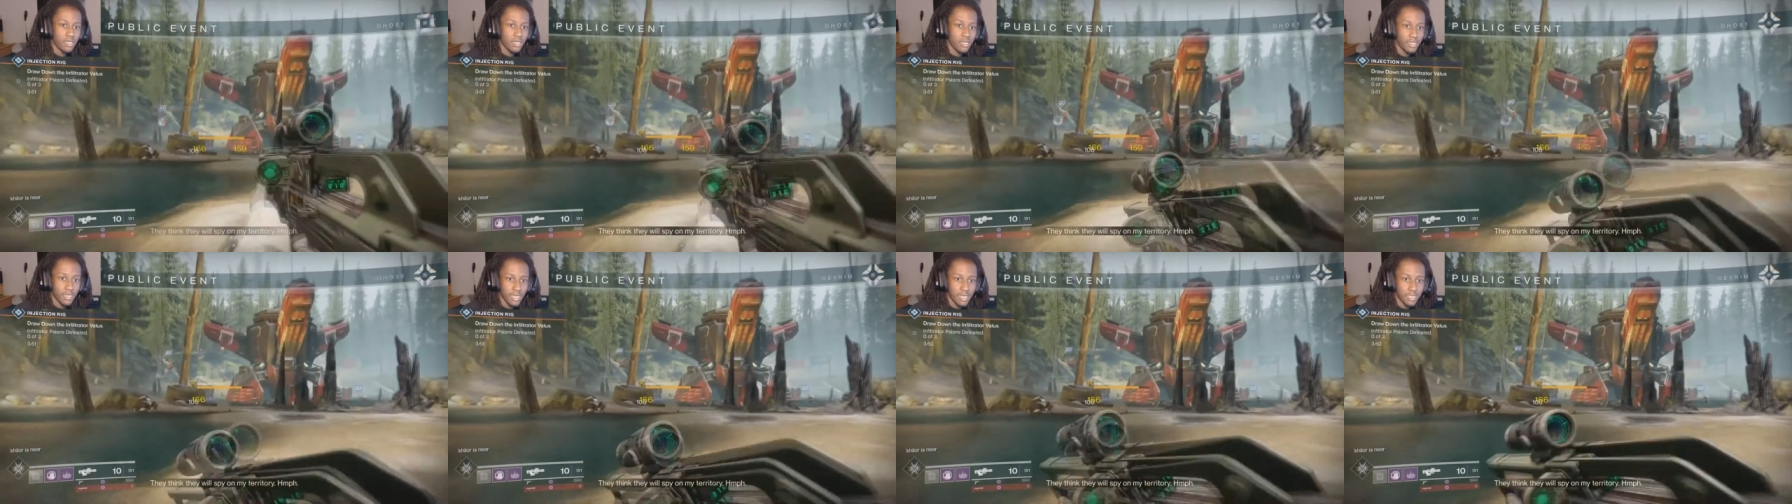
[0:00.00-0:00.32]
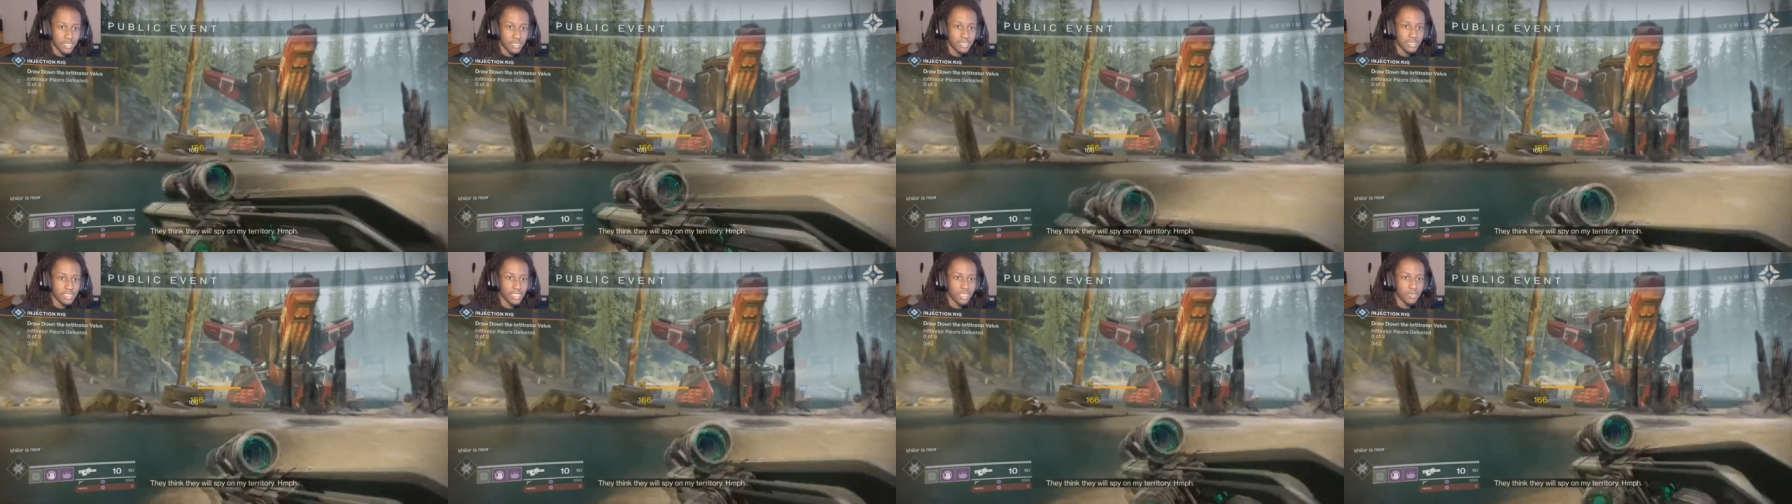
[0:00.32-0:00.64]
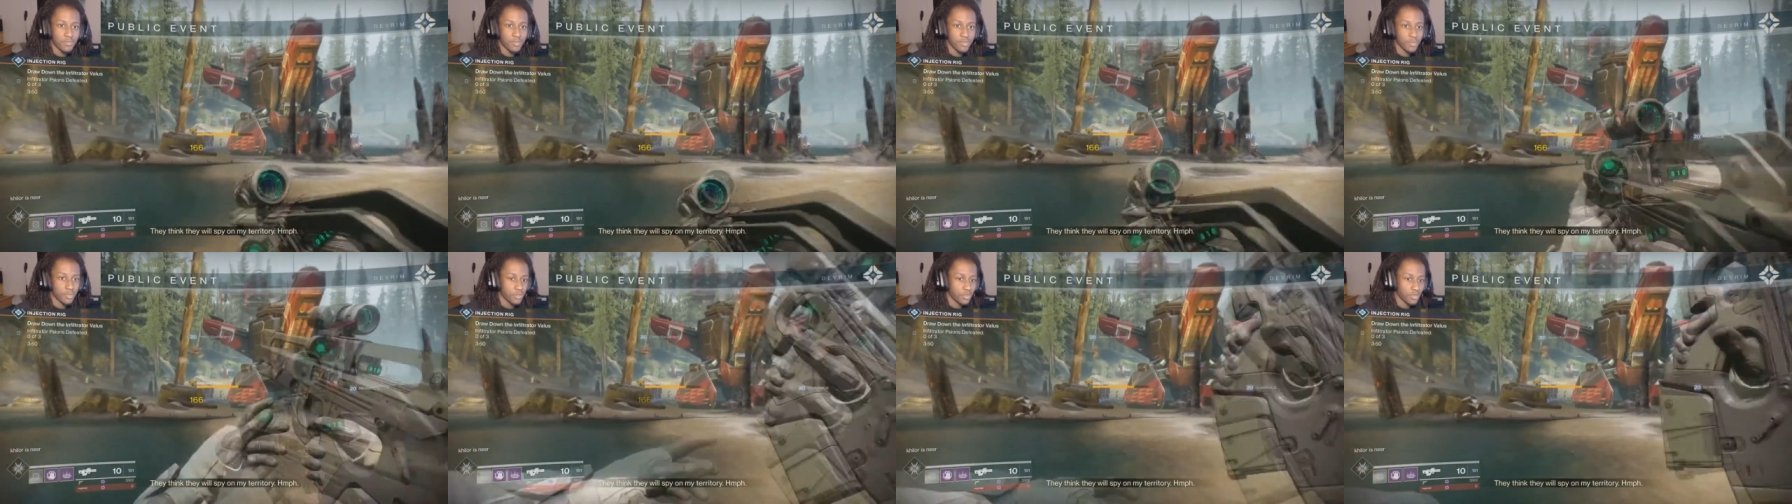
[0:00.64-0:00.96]
Next
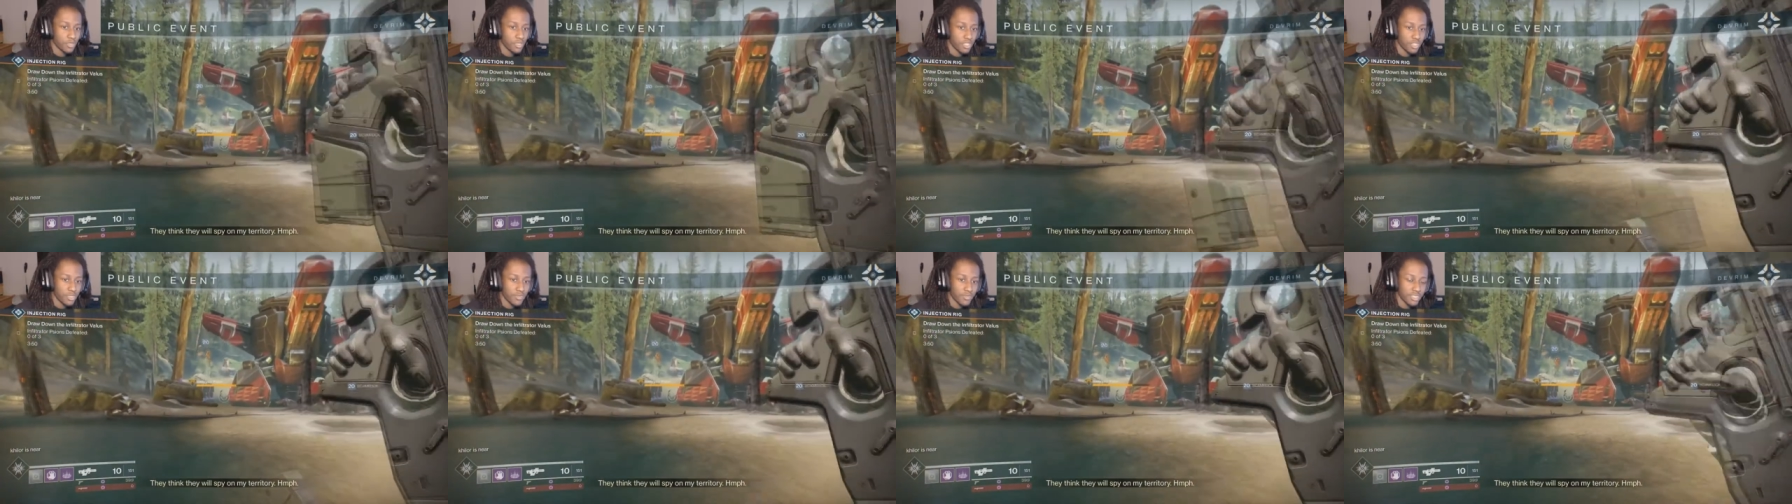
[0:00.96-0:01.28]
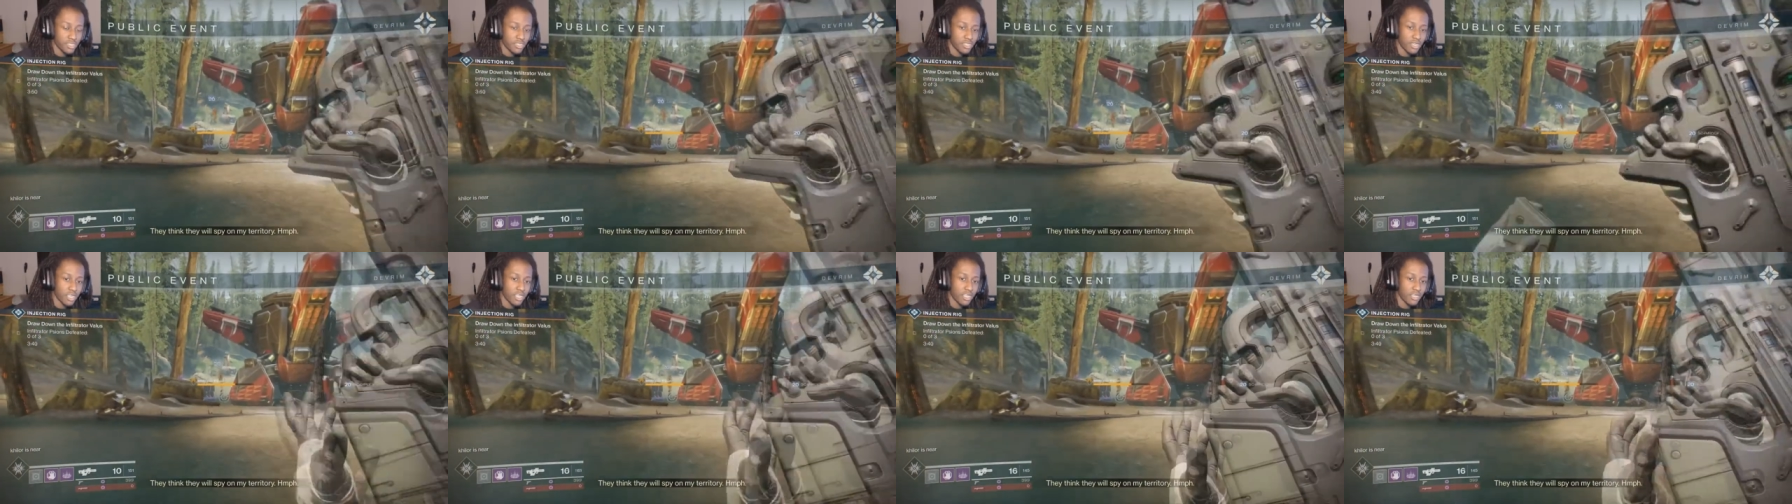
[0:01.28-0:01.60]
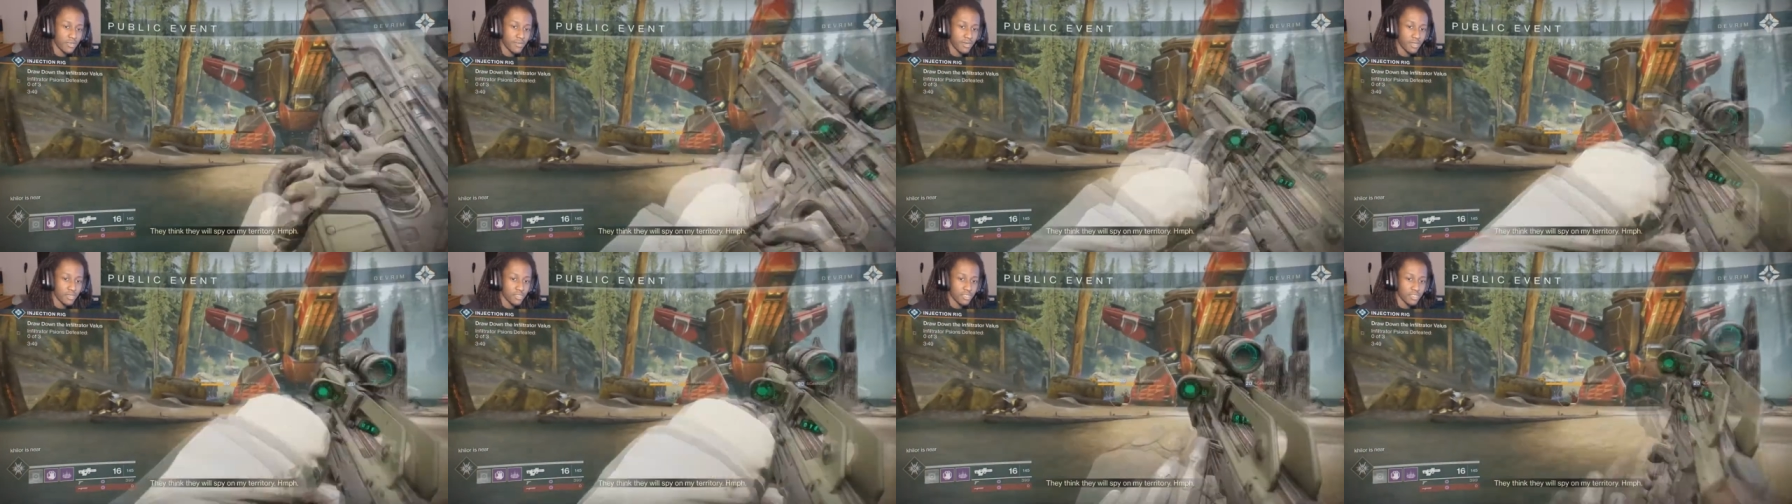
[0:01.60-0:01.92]
up is we're going to be
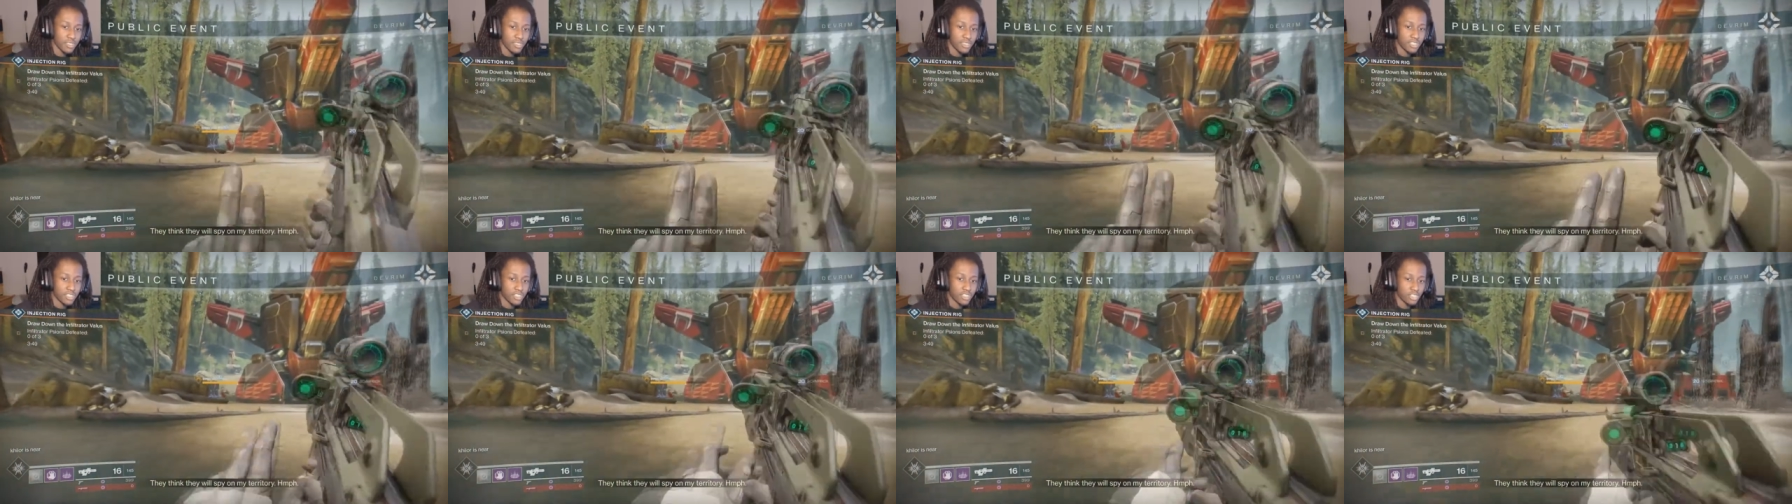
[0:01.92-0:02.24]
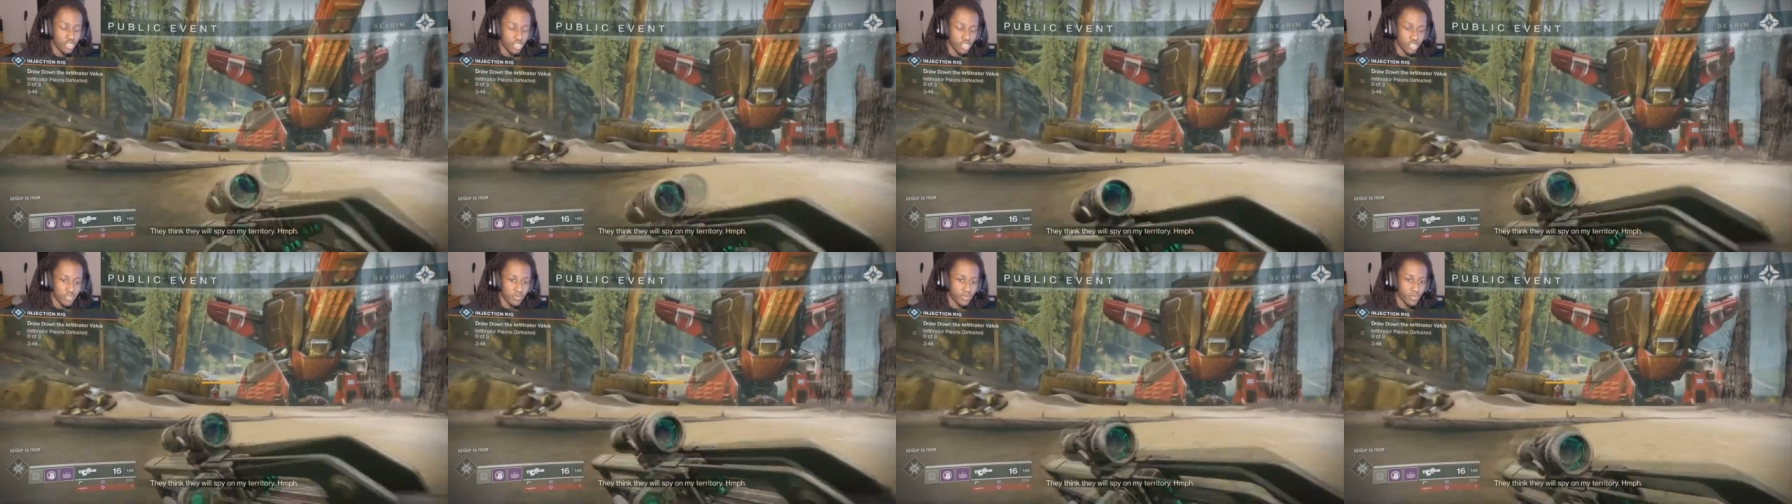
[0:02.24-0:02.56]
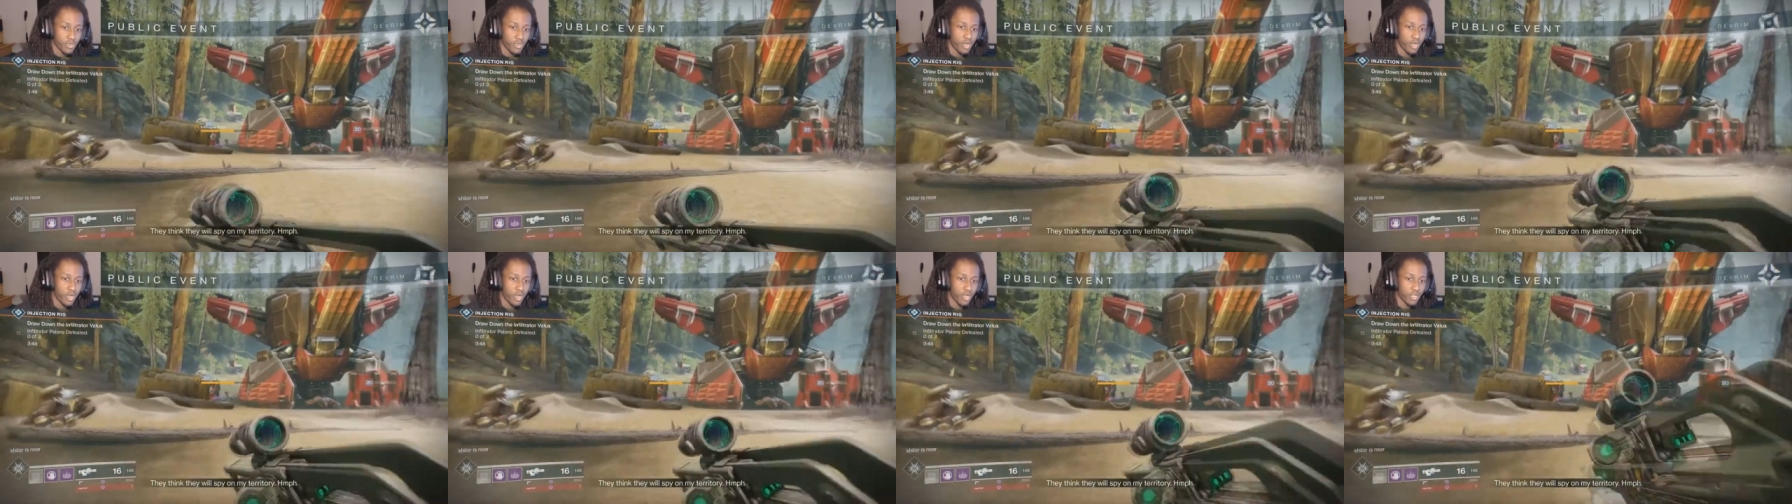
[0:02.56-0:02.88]
talking about the
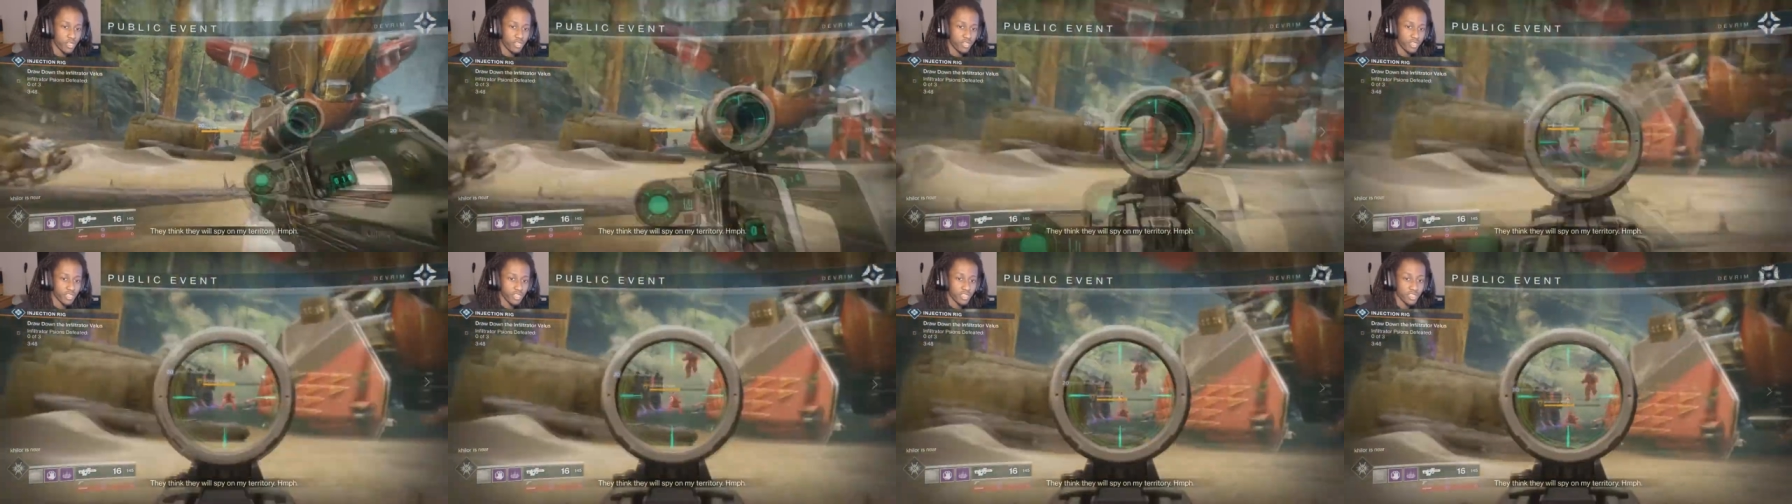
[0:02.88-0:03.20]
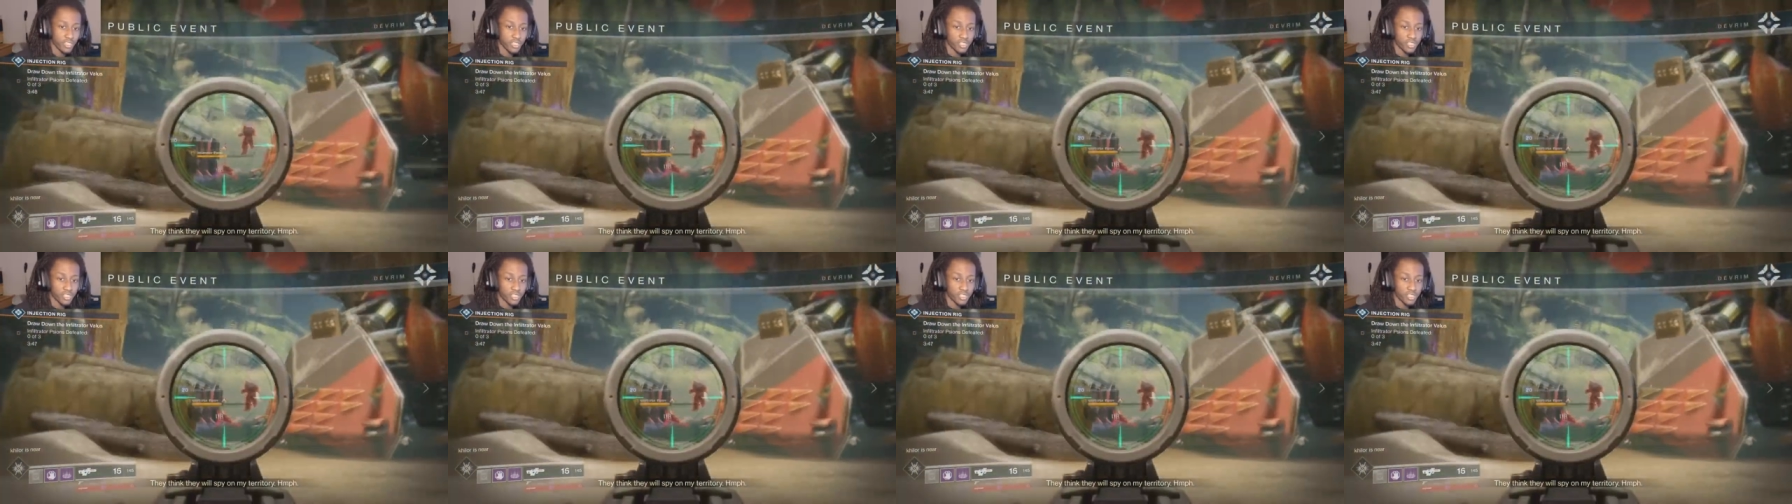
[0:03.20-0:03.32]
Stormcaller.